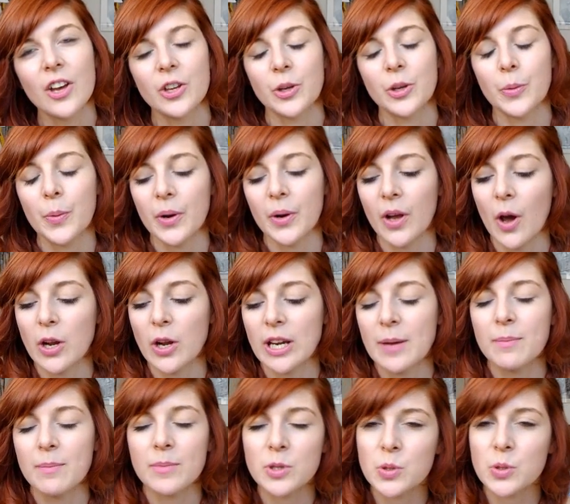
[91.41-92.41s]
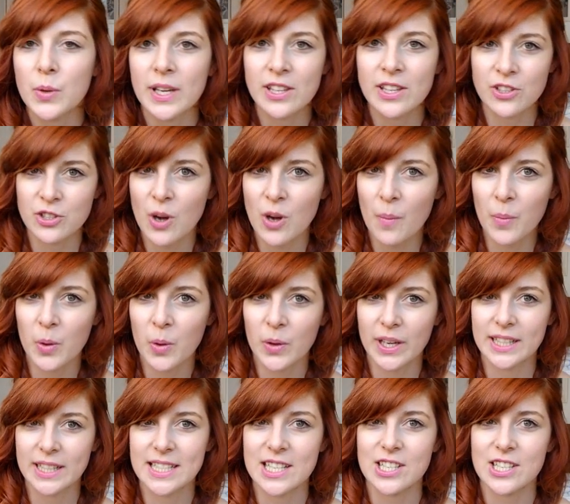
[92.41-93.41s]
You put it on in between your shampoo
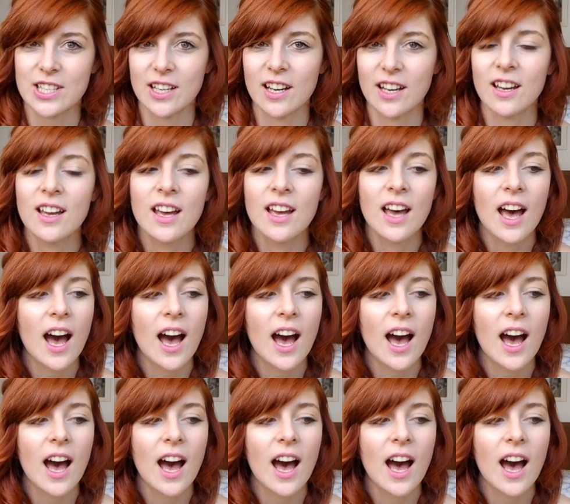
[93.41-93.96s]
and conditioner,